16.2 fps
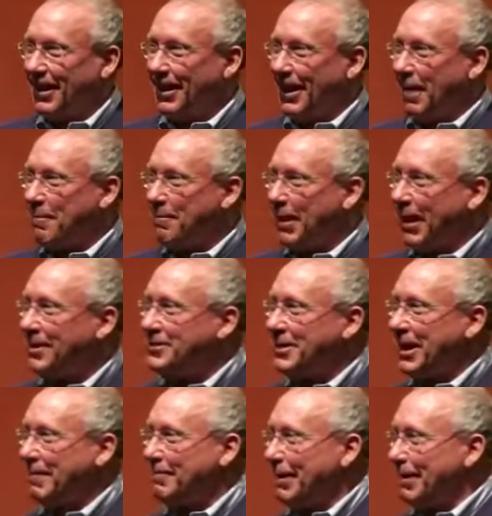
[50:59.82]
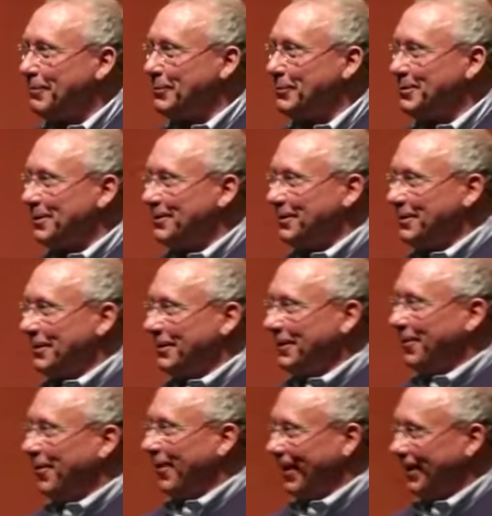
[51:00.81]
Can I maintain my position
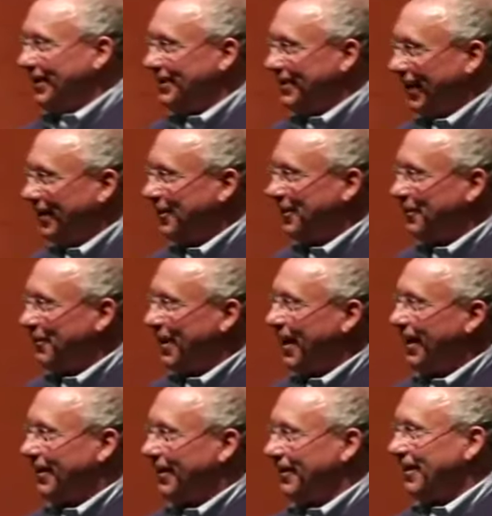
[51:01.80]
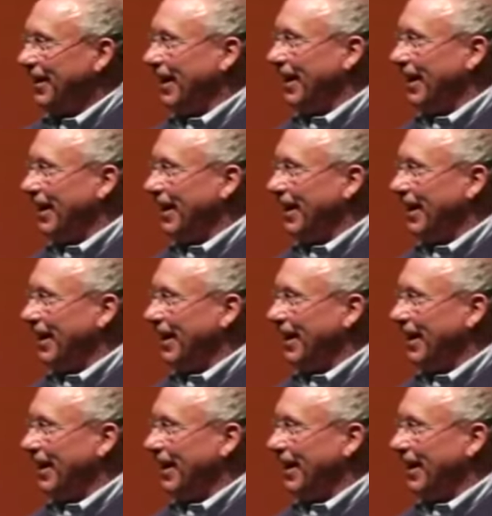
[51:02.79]
in Christ under fire?